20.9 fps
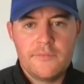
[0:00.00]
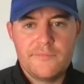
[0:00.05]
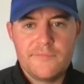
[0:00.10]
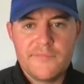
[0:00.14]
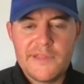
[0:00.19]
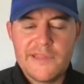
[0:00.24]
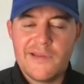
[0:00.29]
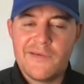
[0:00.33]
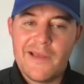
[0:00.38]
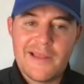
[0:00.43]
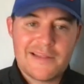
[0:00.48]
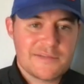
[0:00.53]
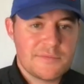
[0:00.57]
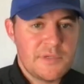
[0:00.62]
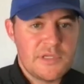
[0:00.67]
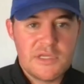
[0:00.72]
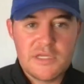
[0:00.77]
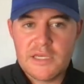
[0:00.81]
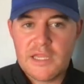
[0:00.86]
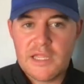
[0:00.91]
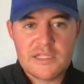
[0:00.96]
You know,
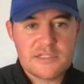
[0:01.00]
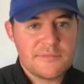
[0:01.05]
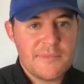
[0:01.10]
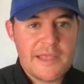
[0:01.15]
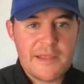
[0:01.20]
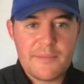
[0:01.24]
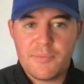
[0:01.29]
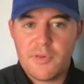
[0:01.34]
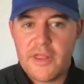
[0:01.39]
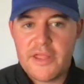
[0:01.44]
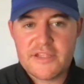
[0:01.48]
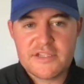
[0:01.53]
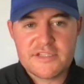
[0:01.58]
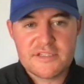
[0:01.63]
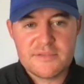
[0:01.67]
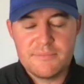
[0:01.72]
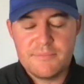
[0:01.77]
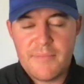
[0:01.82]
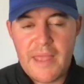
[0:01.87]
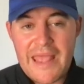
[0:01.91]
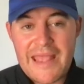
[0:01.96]
SMU didn't get as many plays
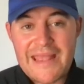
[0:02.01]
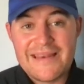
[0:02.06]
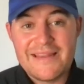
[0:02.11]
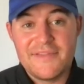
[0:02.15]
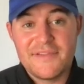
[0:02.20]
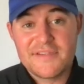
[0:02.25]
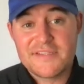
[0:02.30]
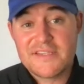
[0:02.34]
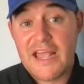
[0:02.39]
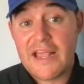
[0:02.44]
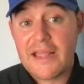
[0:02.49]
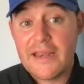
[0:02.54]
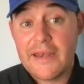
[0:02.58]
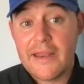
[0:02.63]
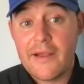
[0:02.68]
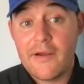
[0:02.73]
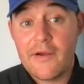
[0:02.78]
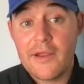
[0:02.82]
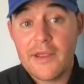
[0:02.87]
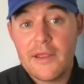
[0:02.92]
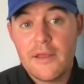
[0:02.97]
made in the
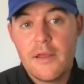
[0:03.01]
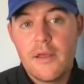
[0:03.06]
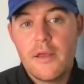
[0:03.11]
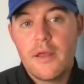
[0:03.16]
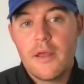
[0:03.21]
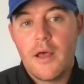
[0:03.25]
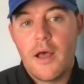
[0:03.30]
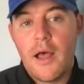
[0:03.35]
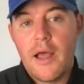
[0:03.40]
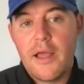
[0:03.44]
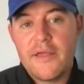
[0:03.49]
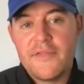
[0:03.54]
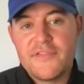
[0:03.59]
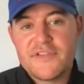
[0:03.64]
secondary in